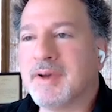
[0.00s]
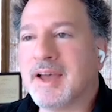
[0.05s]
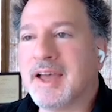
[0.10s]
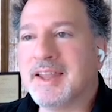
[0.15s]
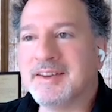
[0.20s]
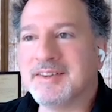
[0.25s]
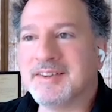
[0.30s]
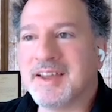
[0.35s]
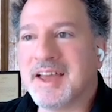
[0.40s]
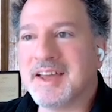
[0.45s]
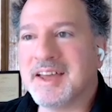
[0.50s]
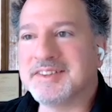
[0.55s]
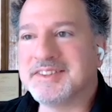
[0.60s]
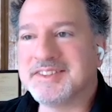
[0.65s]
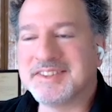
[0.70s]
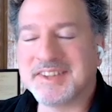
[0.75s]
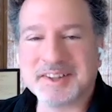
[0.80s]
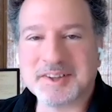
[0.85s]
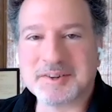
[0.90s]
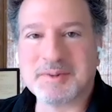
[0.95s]
and and
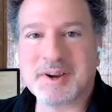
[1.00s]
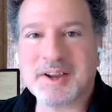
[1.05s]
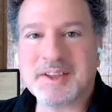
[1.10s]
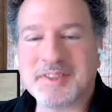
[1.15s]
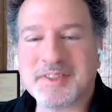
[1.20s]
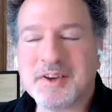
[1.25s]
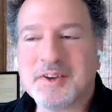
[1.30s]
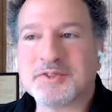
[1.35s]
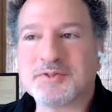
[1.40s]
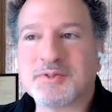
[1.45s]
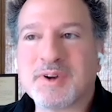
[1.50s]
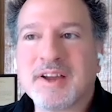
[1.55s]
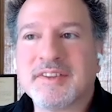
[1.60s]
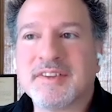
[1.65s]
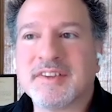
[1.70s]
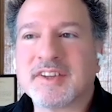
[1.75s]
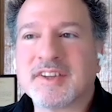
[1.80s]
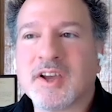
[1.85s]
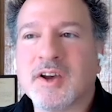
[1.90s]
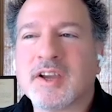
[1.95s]
celebrate those rather
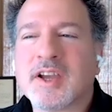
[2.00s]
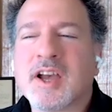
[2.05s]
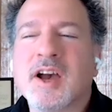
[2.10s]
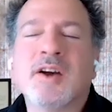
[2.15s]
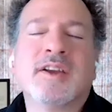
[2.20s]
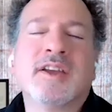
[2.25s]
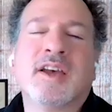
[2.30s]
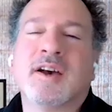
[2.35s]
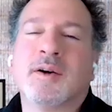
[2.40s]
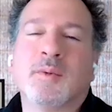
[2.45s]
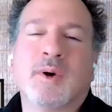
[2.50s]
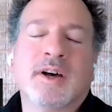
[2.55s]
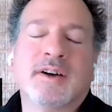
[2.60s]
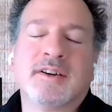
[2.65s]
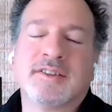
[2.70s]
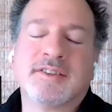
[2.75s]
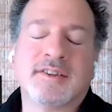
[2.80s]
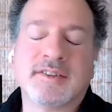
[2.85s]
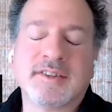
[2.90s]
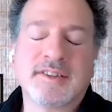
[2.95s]
than going, oh yeah, well
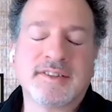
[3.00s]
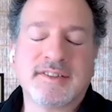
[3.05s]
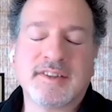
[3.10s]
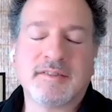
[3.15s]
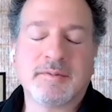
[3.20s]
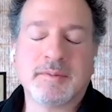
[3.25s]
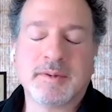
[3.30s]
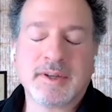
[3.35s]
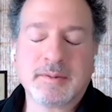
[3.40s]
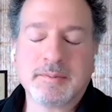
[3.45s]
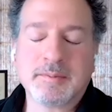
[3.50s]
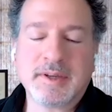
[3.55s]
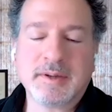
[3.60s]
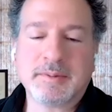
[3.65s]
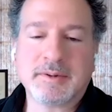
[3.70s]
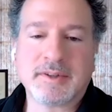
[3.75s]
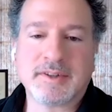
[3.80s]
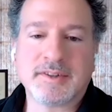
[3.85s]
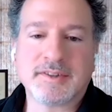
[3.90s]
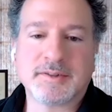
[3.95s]
it's only seven million
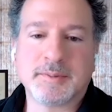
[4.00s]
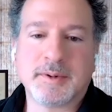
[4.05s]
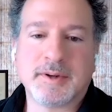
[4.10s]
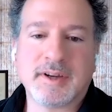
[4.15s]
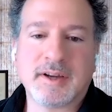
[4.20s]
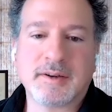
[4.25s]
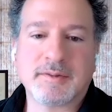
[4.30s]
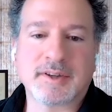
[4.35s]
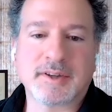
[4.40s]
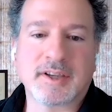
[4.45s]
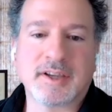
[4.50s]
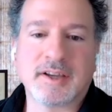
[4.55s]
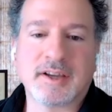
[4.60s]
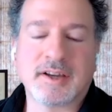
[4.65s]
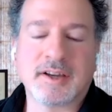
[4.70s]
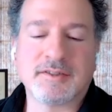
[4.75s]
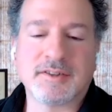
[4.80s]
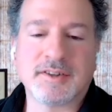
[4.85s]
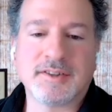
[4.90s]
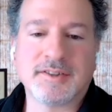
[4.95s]
people in a small African
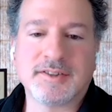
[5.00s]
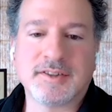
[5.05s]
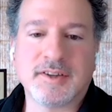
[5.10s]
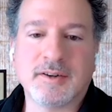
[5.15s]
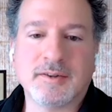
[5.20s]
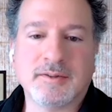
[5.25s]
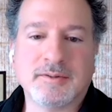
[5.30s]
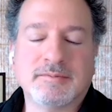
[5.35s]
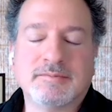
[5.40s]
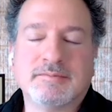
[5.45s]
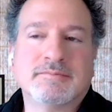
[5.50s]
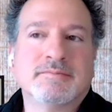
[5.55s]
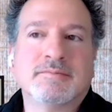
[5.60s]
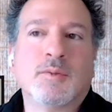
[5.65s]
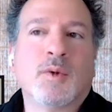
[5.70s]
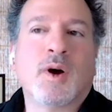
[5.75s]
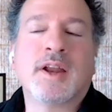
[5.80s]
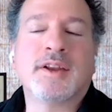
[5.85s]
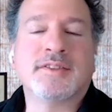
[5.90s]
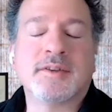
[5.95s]
country, so
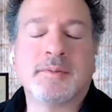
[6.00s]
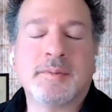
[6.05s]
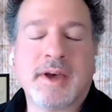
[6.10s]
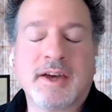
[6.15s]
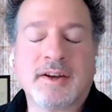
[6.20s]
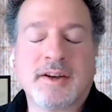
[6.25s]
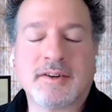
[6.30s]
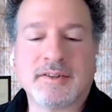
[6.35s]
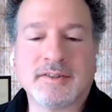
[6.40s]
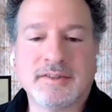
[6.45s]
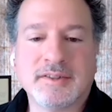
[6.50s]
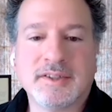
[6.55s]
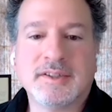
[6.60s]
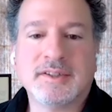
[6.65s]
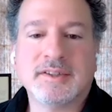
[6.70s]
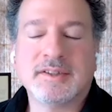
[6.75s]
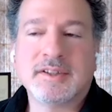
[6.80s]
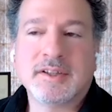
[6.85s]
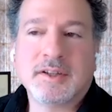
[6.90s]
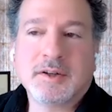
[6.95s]
why does it matter?
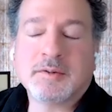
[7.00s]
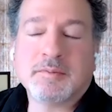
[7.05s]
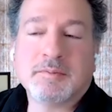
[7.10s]
You know, it